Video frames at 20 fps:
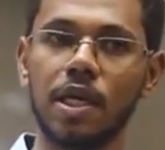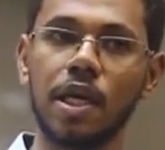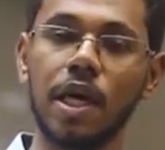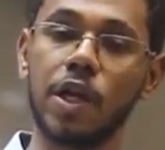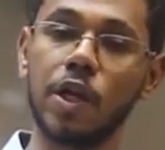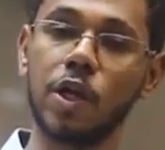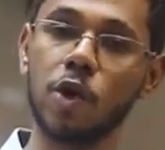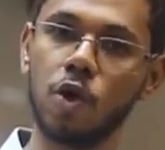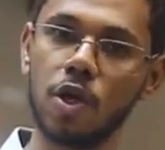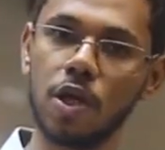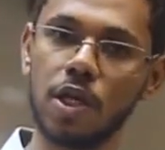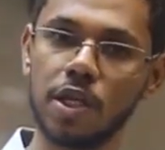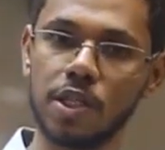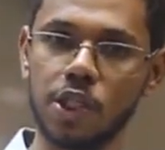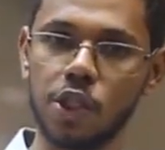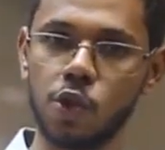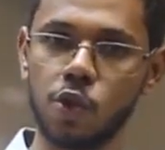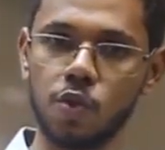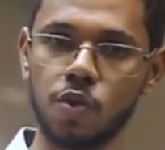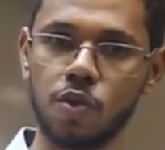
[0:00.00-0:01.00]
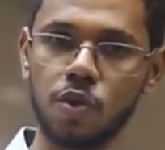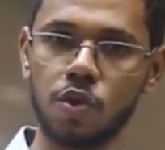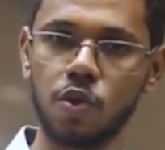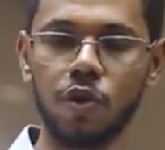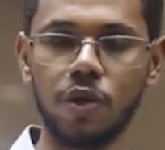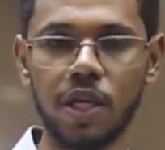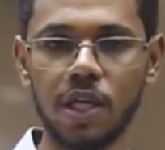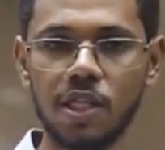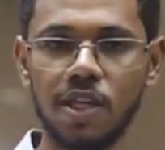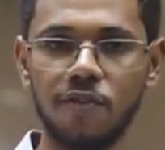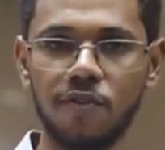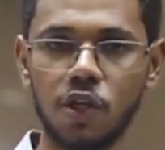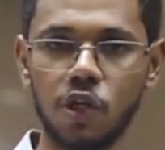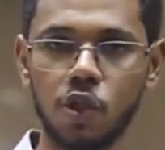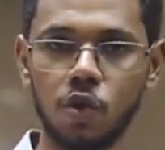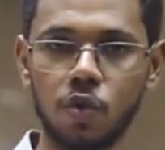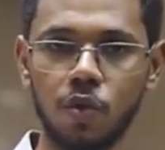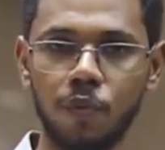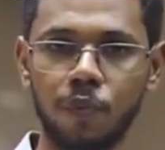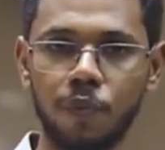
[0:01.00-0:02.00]
areolar tissue, connective
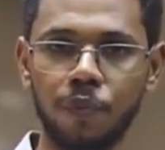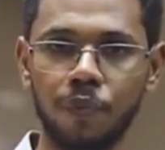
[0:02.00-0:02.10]
tissue.